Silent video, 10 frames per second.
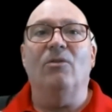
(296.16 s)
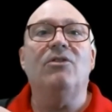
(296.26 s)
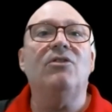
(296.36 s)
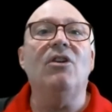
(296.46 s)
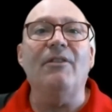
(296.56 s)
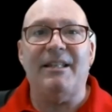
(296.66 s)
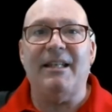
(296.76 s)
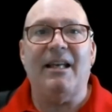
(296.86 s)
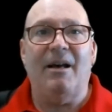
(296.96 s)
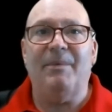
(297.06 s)

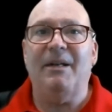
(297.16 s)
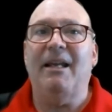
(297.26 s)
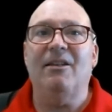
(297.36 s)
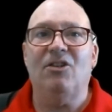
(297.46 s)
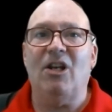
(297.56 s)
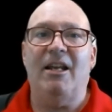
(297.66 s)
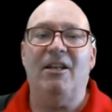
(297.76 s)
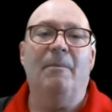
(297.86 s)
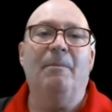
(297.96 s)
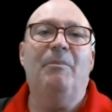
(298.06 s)
servicing company has
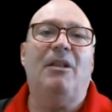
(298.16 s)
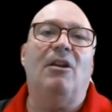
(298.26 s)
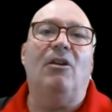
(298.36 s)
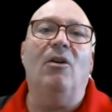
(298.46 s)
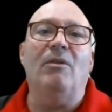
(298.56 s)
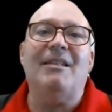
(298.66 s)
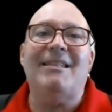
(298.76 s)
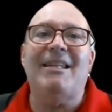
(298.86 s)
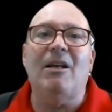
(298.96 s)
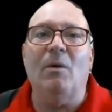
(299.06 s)
changed, but their loan is
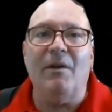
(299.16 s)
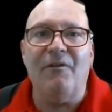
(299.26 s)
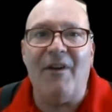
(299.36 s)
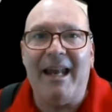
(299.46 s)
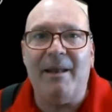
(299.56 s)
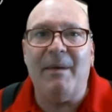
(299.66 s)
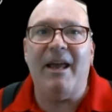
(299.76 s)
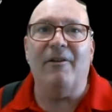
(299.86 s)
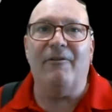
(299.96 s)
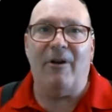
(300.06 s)
still with Fannie
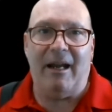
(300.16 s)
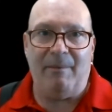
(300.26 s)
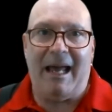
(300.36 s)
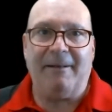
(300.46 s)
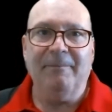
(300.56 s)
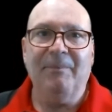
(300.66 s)
Mae or Freddie Mac.